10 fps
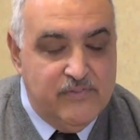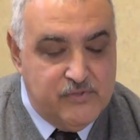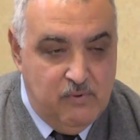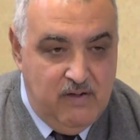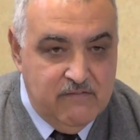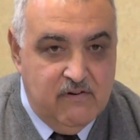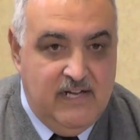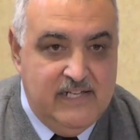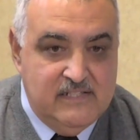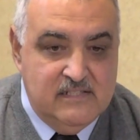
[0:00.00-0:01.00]
12
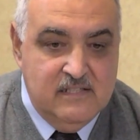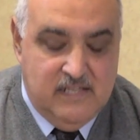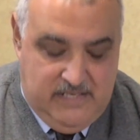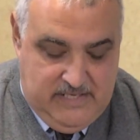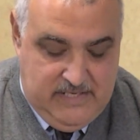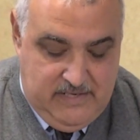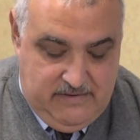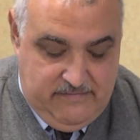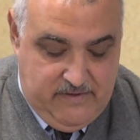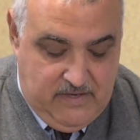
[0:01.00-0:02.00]
credits
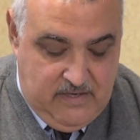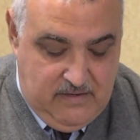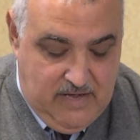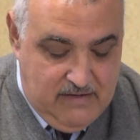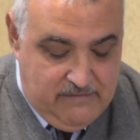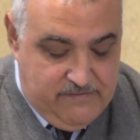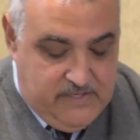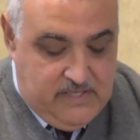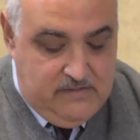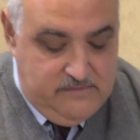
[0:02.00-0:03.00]
out of the